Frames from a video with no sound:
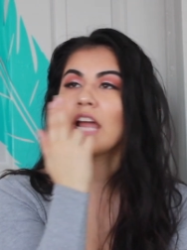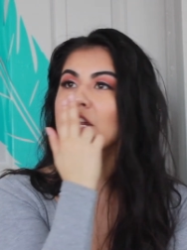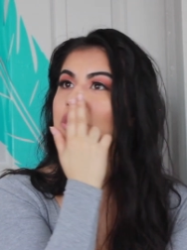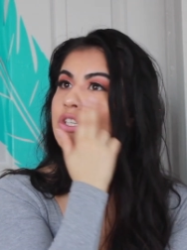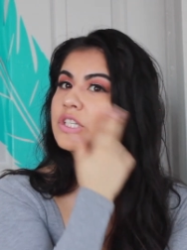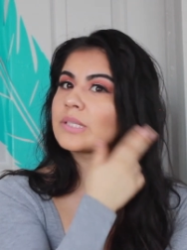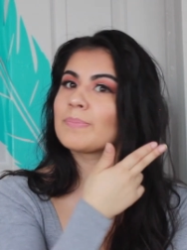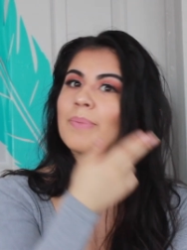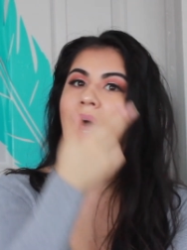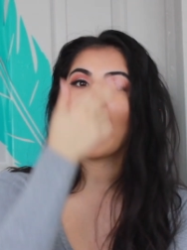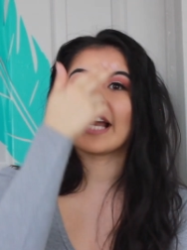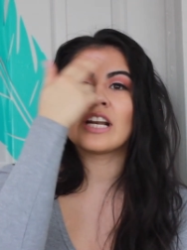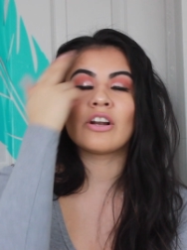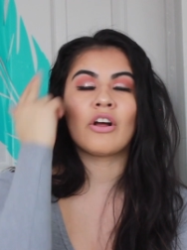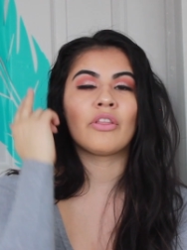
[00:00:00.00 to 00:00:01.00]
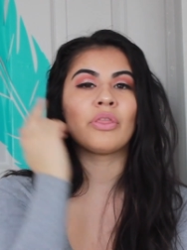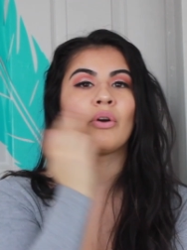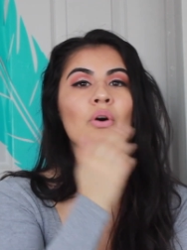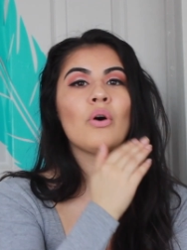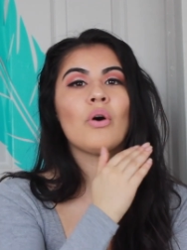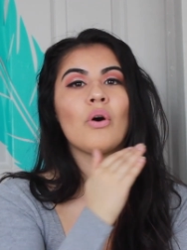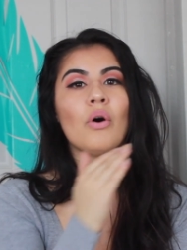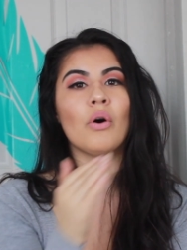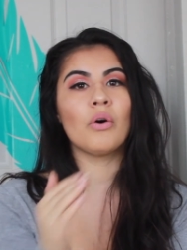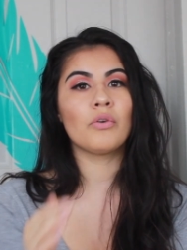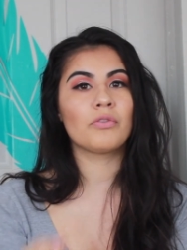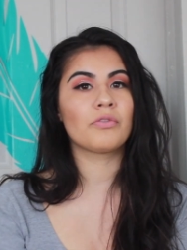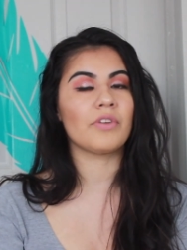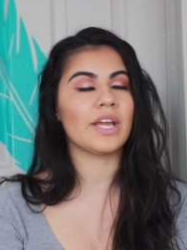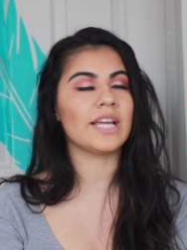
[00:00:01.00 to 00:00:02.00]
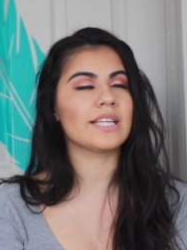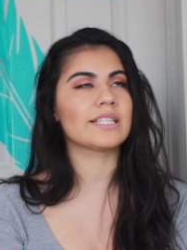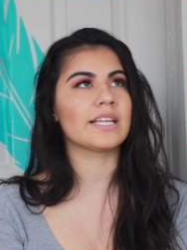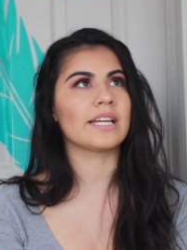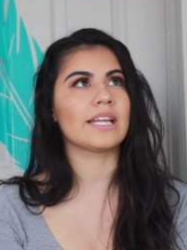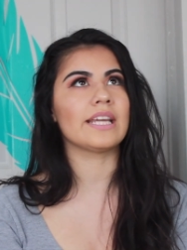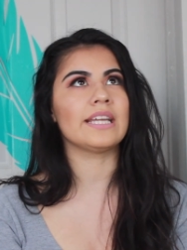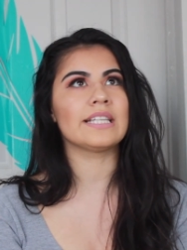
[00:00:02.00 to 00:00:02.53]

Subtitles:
you just pat it on the whole face and